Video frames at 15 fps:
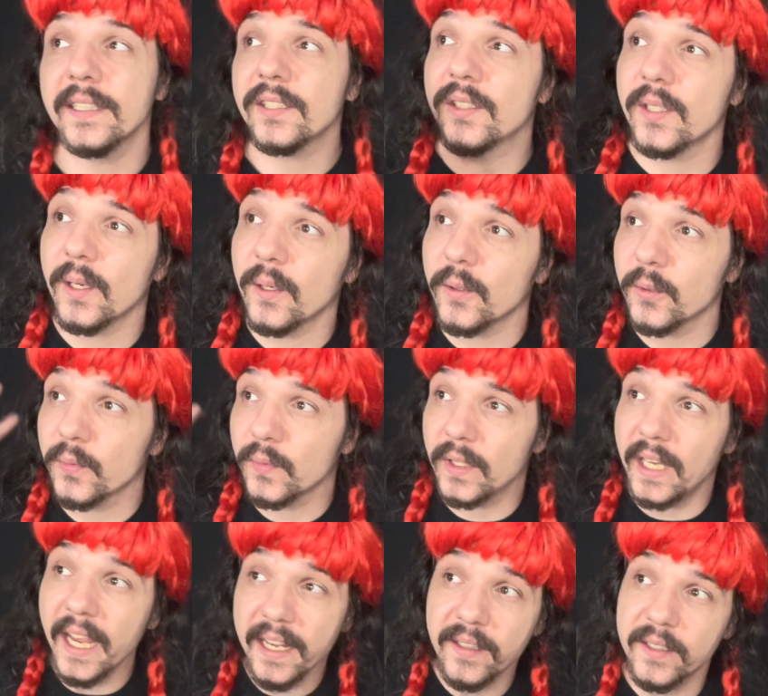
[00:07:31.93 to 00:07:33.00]
So
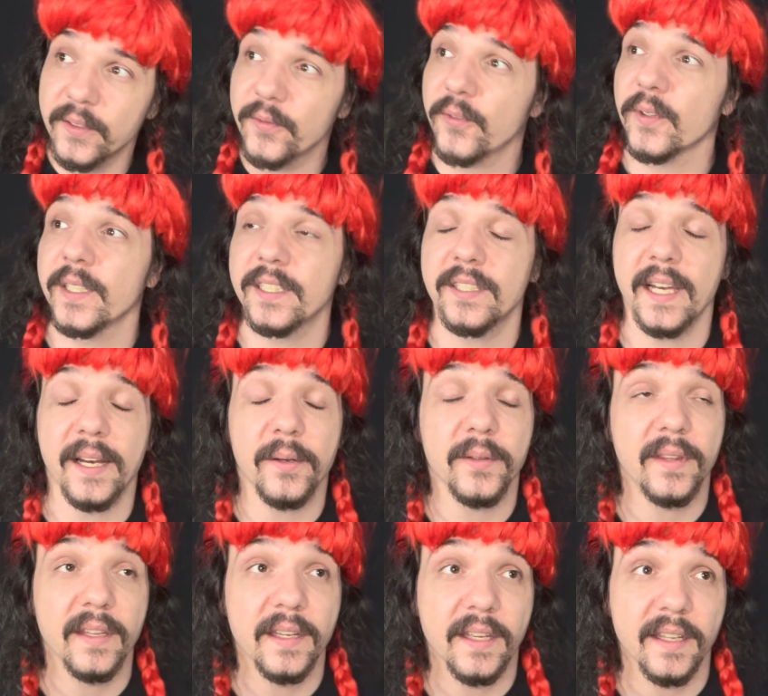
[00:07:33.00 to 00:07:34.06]
Catelyn freaks out
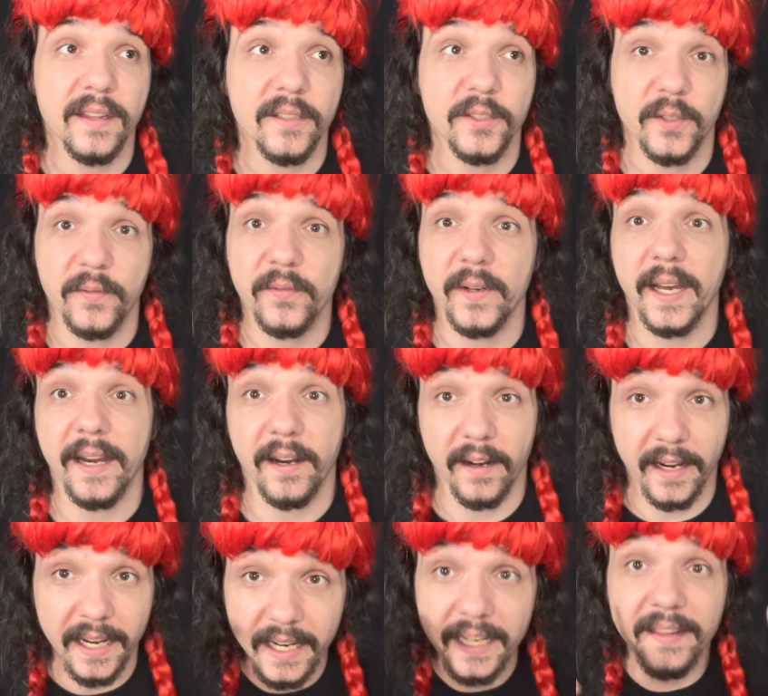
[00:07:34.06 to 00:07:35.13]
thinking there's a fire
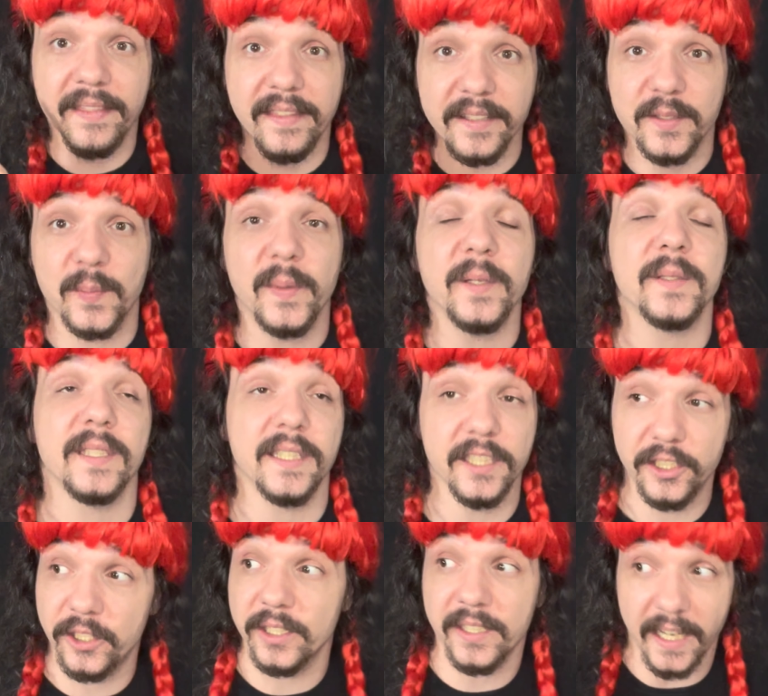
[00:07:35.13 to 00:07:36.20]
in this building, and
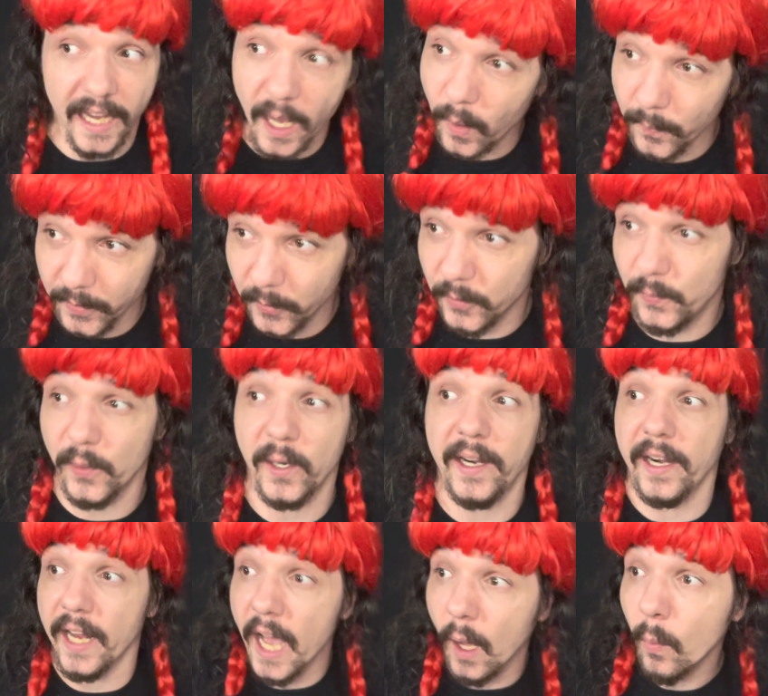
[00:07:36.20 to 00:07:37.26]
she's like, help me with
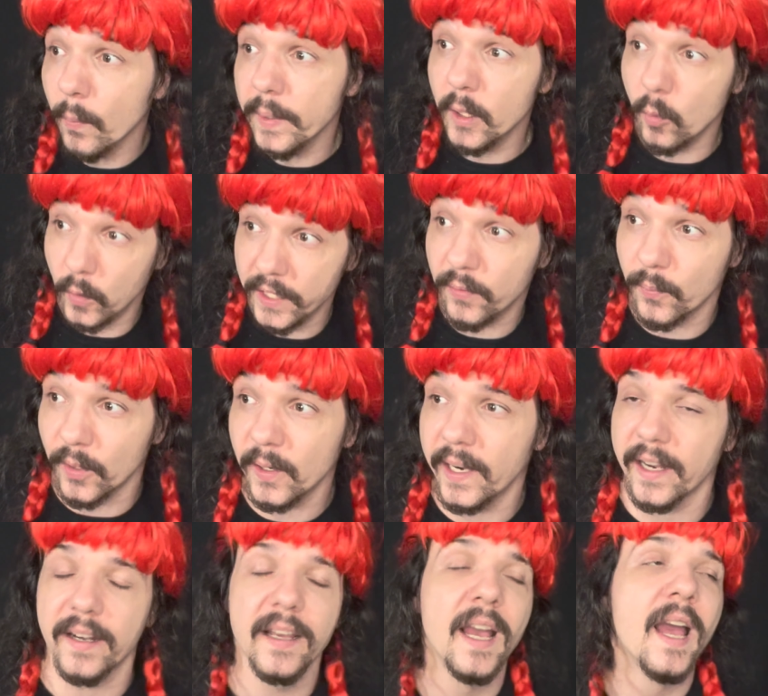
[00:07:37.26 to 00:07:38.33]
Bran,
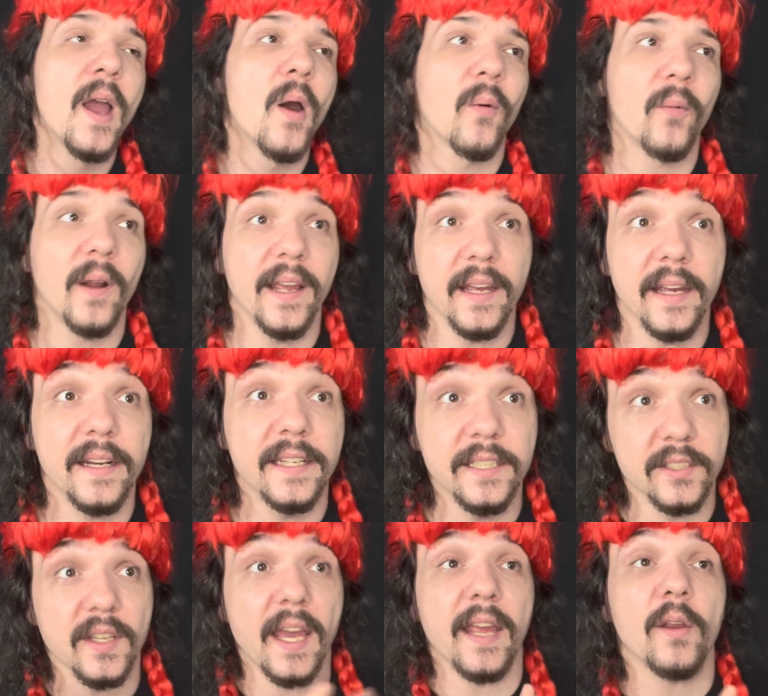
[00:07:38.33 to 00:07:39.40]
right? And he's
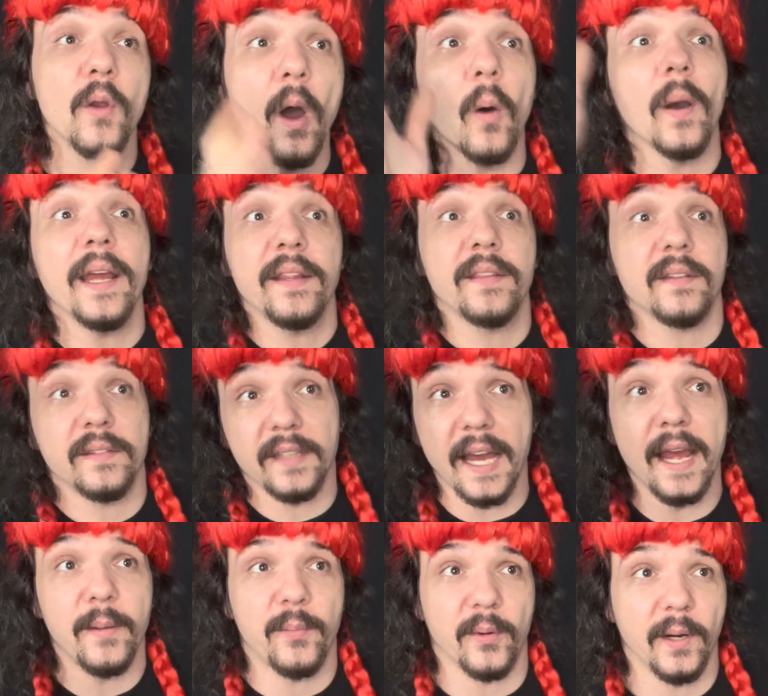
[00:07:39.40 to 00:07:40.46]
like, no, in the
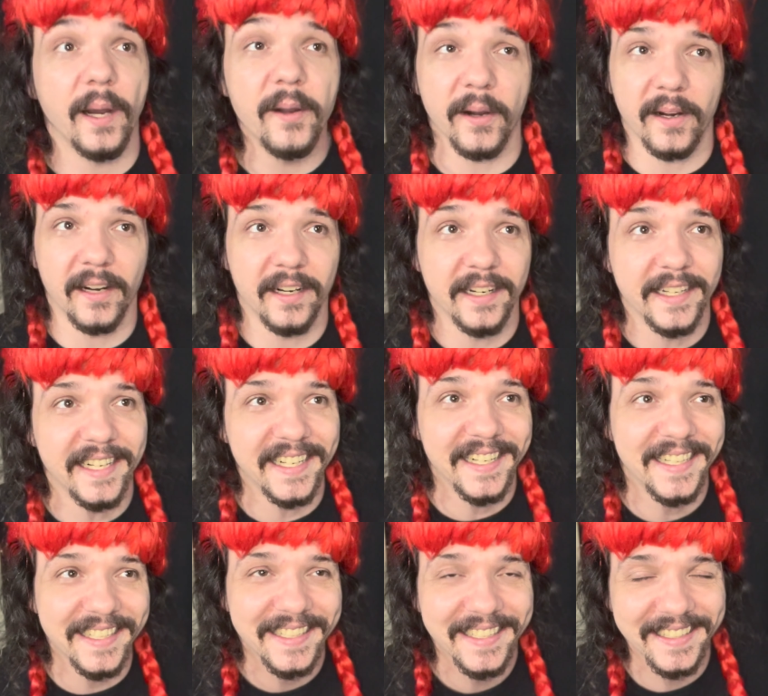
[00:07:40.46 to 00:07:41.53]
library.
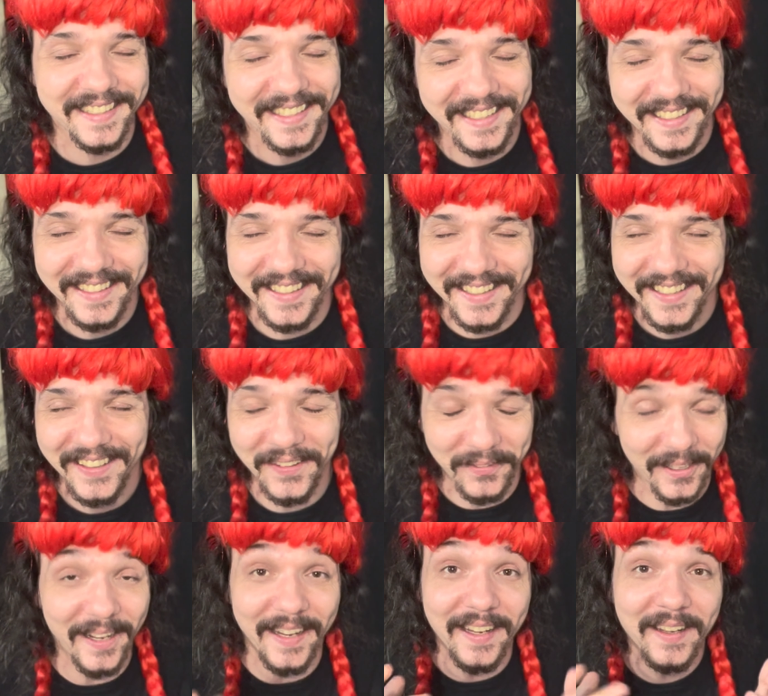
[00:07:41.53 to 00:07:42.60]

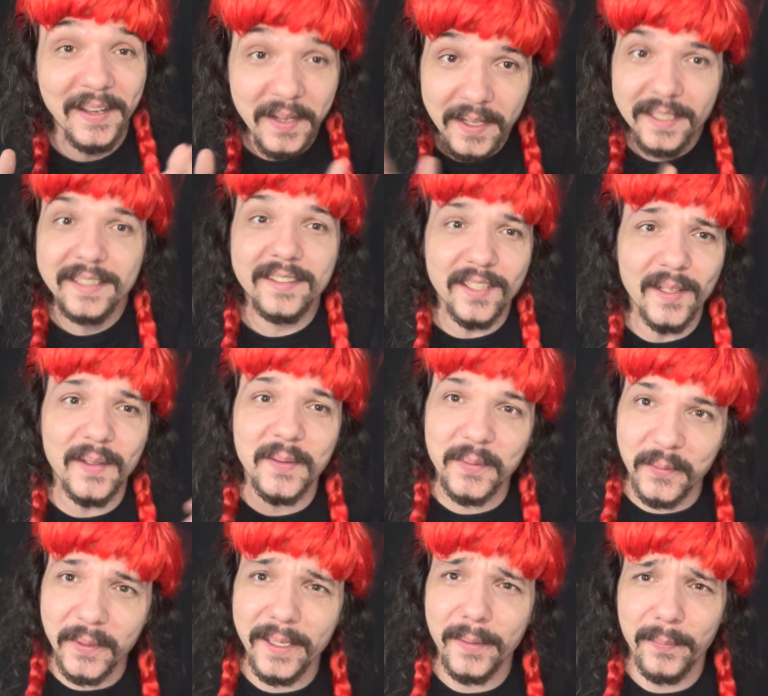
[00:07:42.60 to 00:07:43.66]
Right? So
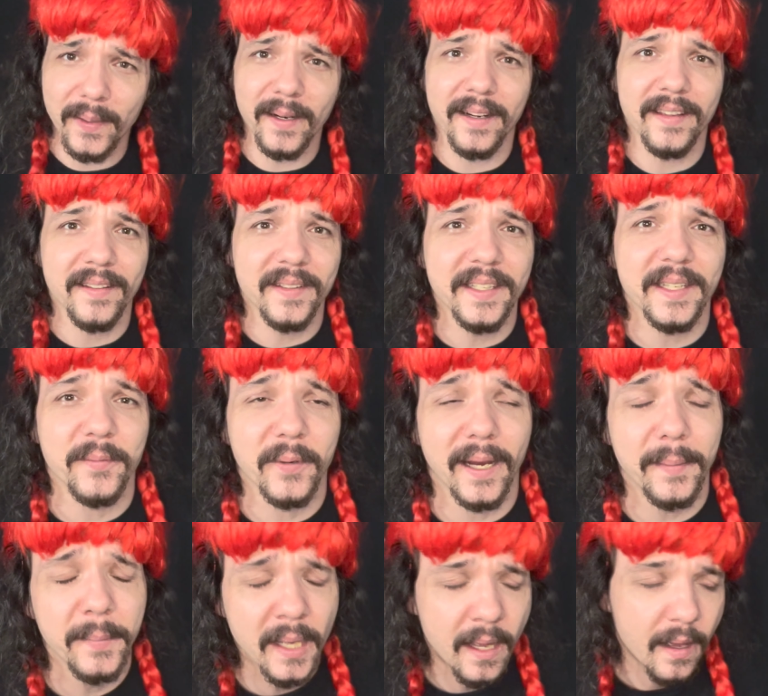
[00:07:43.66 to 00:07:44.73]
way to bury the lead, Rob.